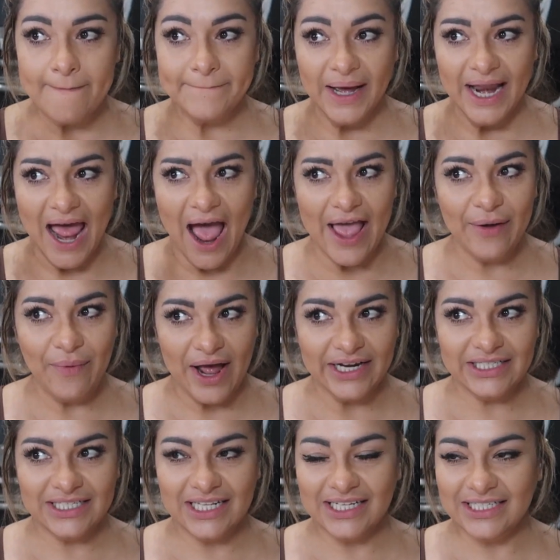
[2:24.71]
but I
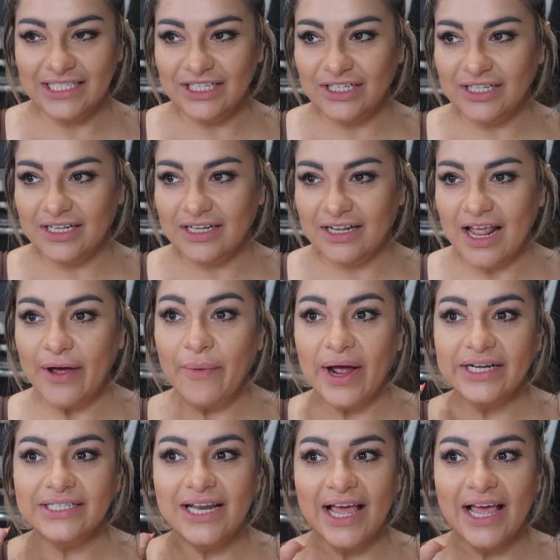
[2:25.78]
watch this I watch